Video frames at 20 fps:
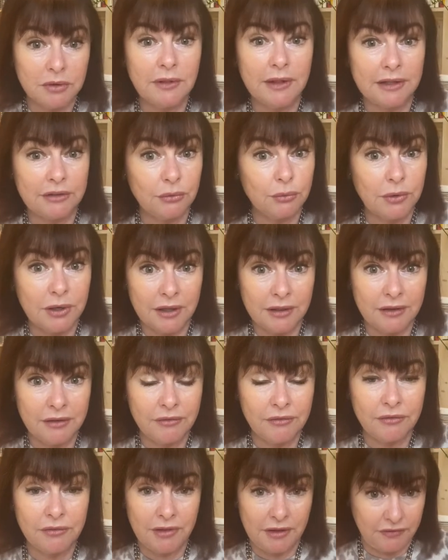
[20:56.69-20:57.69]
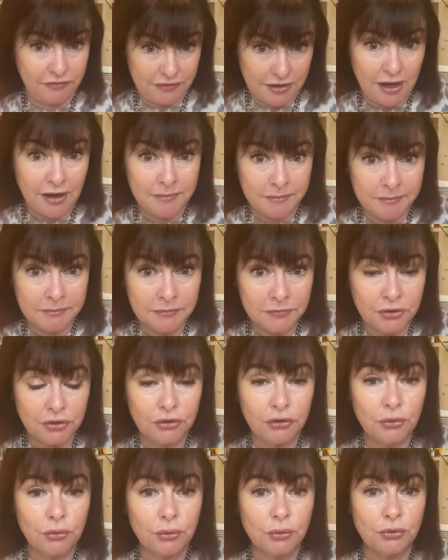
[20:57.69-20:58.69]
that's why they've come to
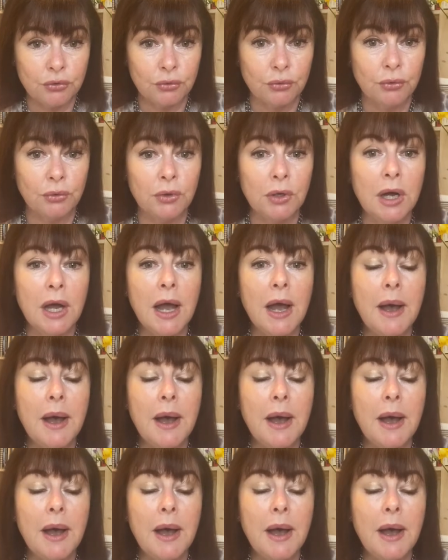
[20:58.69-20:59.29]
your door,